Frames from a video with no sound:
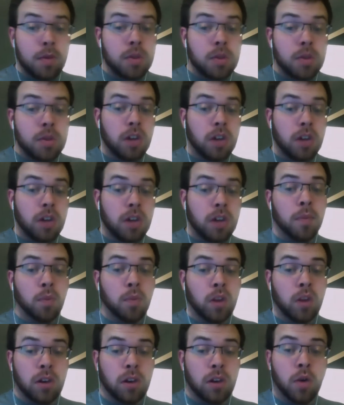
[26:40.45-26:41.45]
I'm
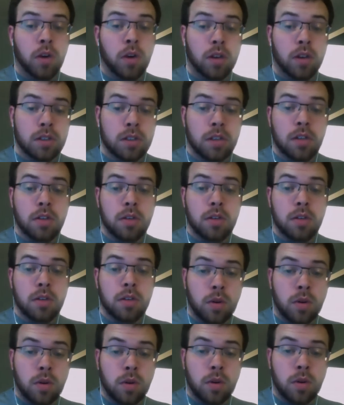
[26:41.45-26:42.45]
really annoying to you
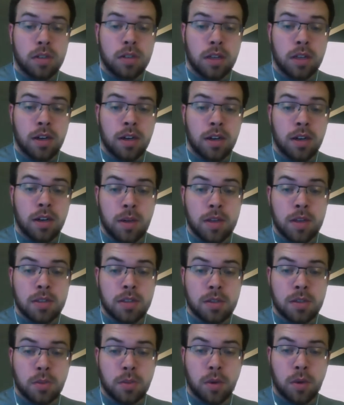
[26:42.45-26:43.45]
on a day-to-day
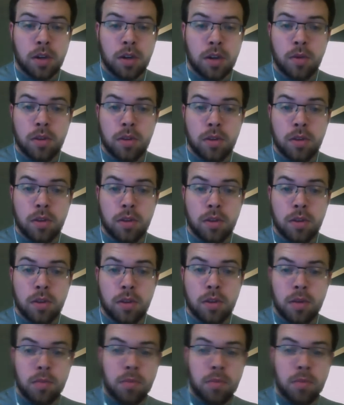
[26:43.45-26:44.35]
basis working with you, Brandon. But